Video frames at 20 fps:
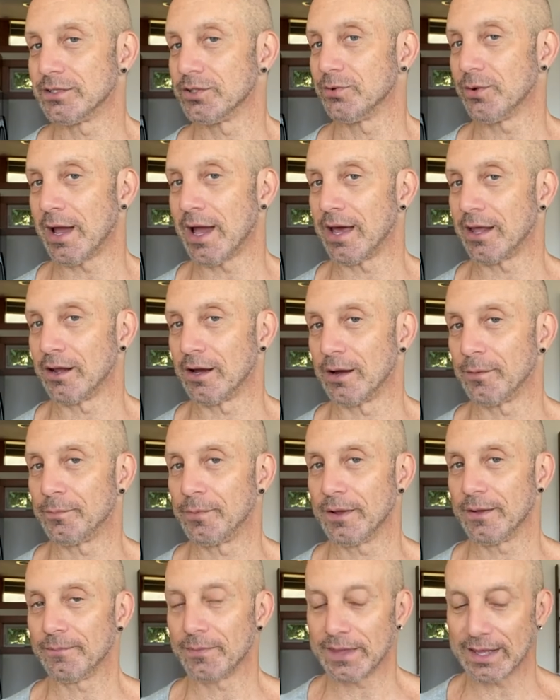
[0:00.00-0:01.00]
do add up.
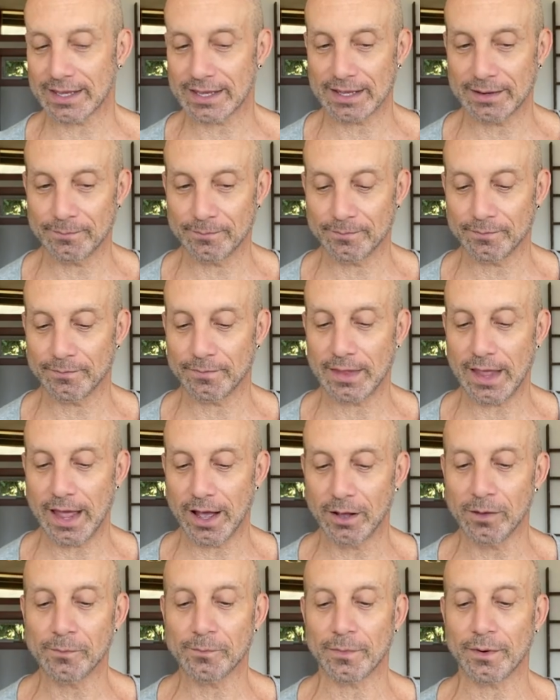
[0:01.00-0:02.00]
It can
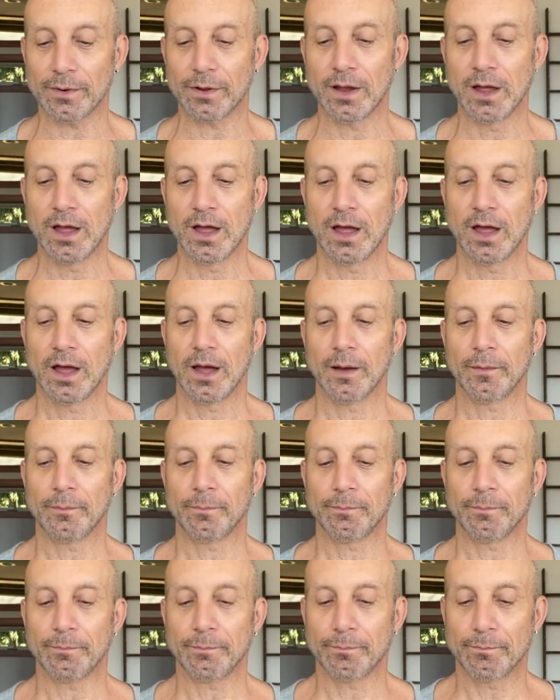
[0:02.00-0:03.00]
help
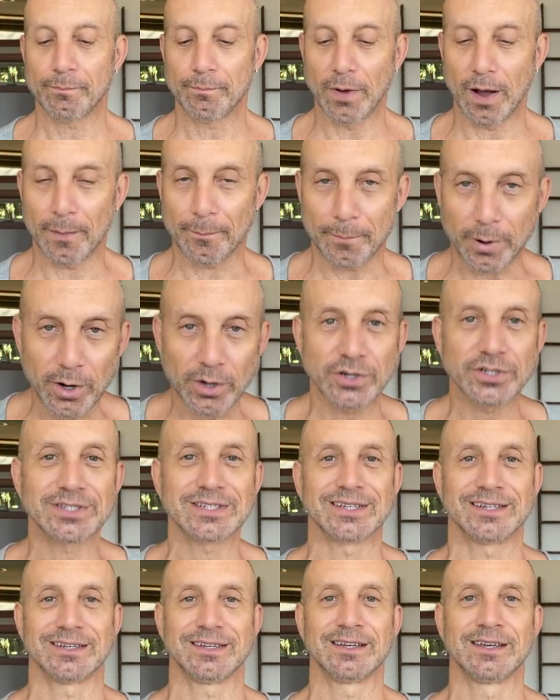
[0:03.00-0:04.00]
a
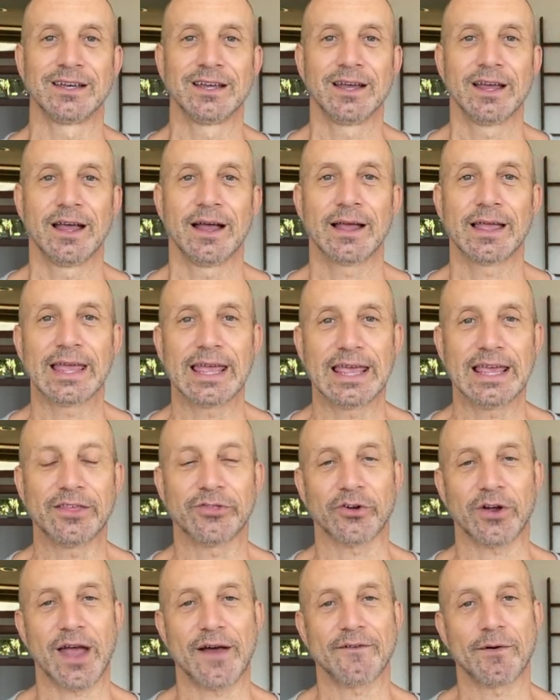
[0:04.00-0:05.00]
person
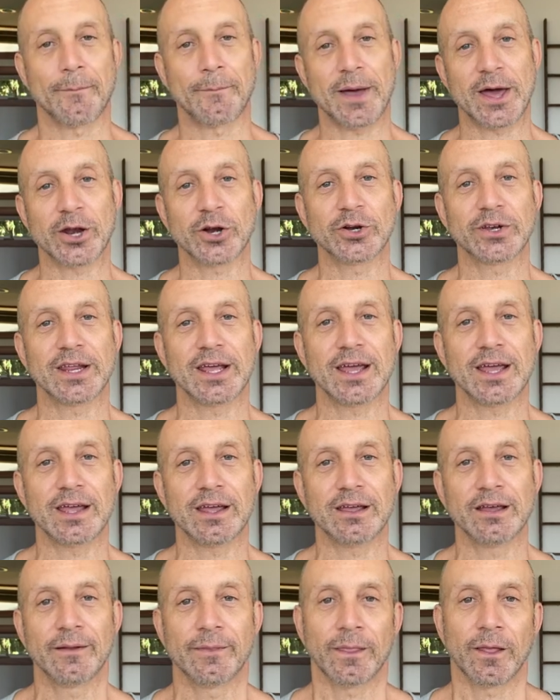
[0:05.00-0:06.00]
either have a better
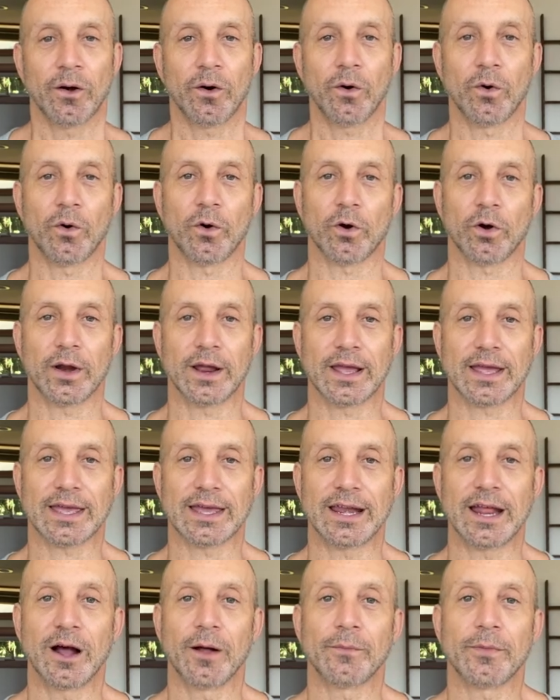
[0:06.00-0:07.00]
day, or it
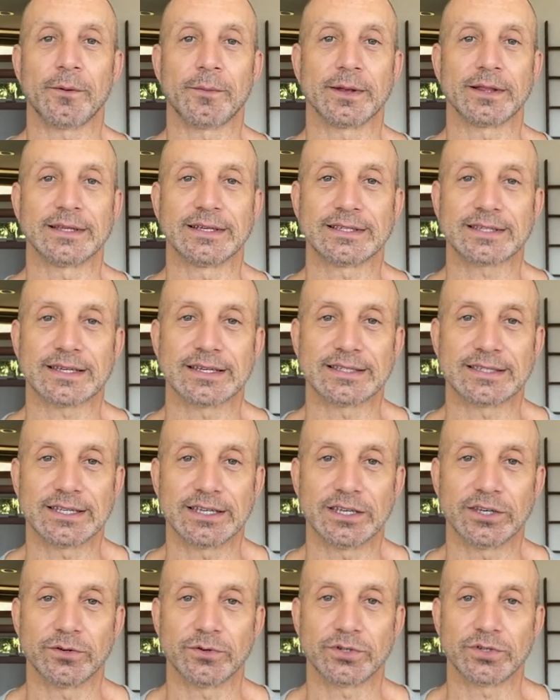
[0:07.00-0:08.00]
can help them at least
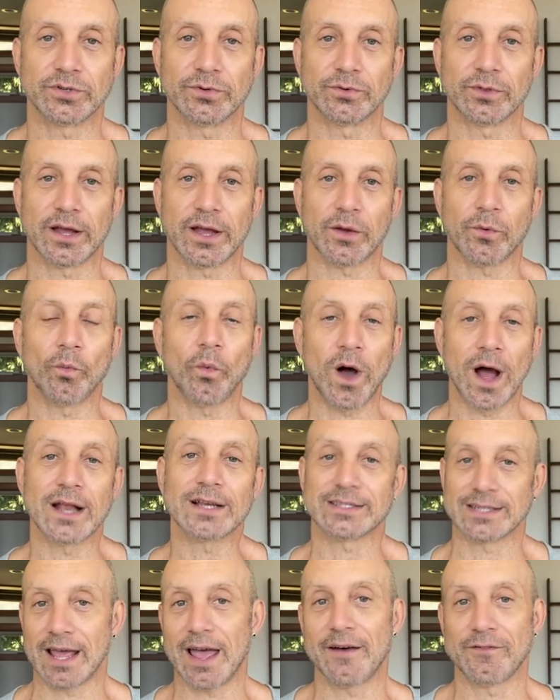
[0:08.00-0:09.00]
continue to want
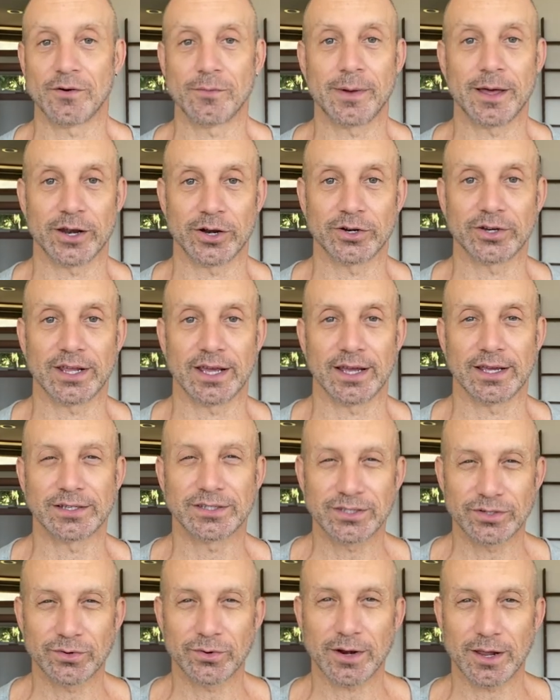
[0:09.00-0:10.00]
to have a better day.
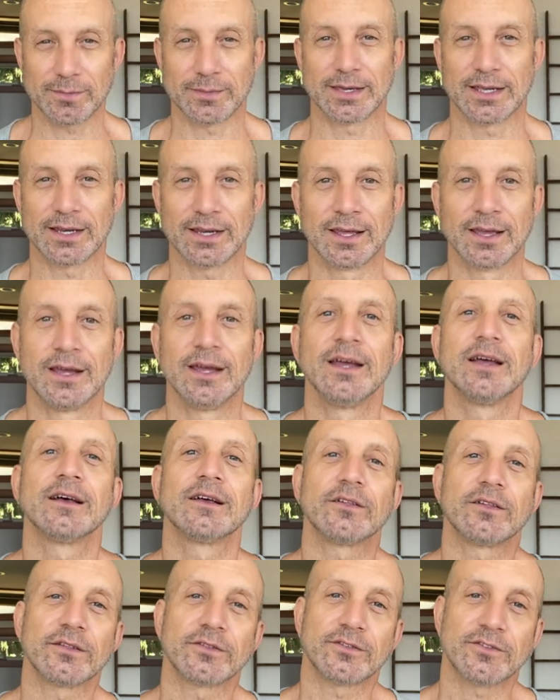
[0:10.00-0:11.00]
Do you know what I mean?
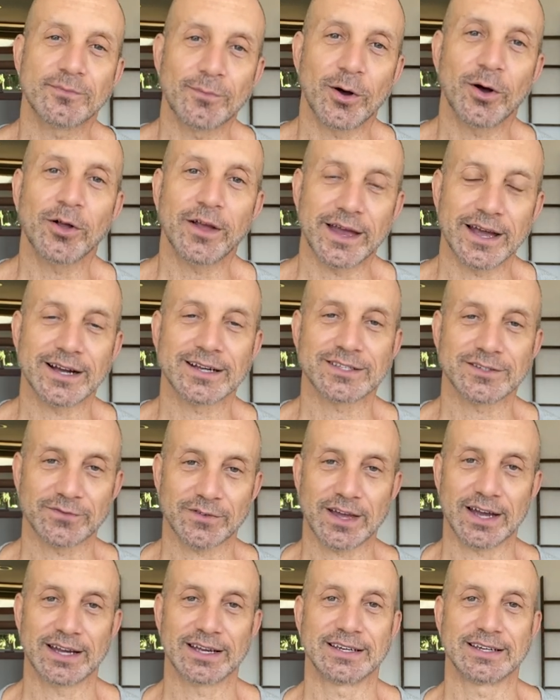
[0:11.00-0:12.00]
Small acts of
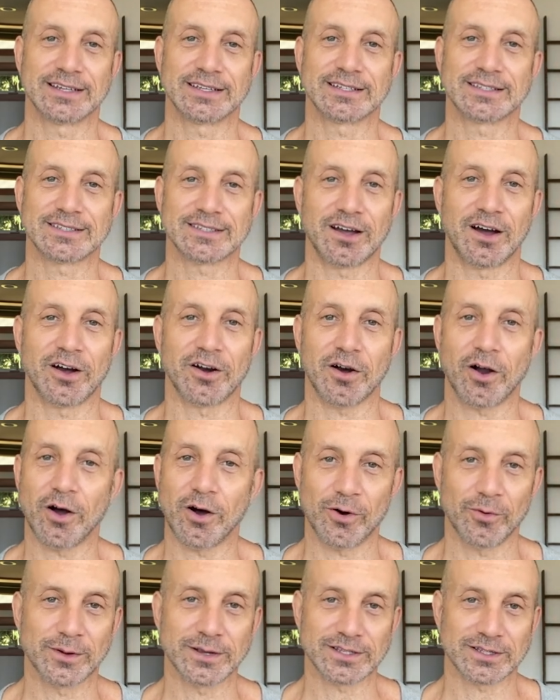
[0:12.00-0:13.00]
kindness are
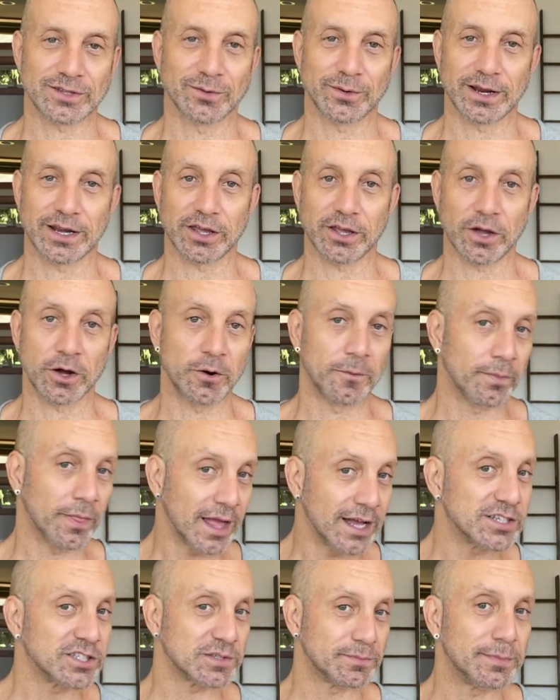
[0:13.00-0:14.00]
always the way to go,
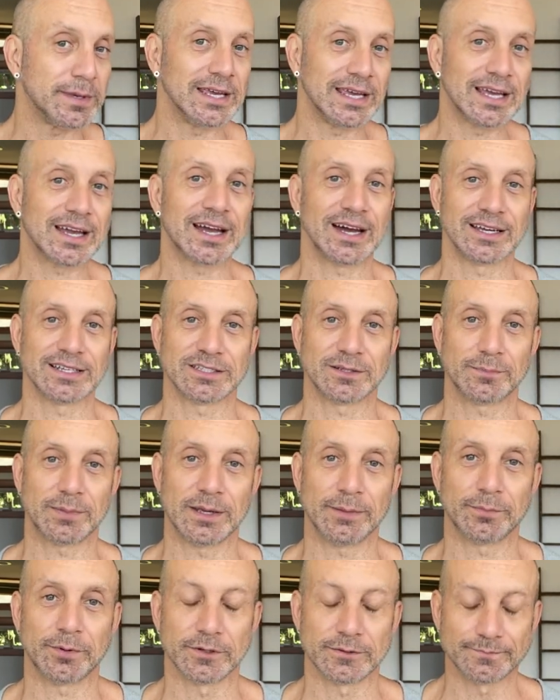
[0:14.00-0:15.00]
and just being kind to
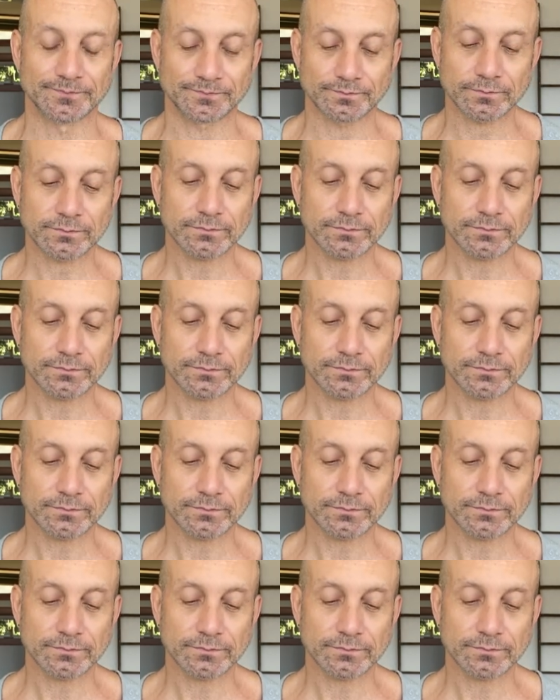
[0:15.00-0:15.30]
people.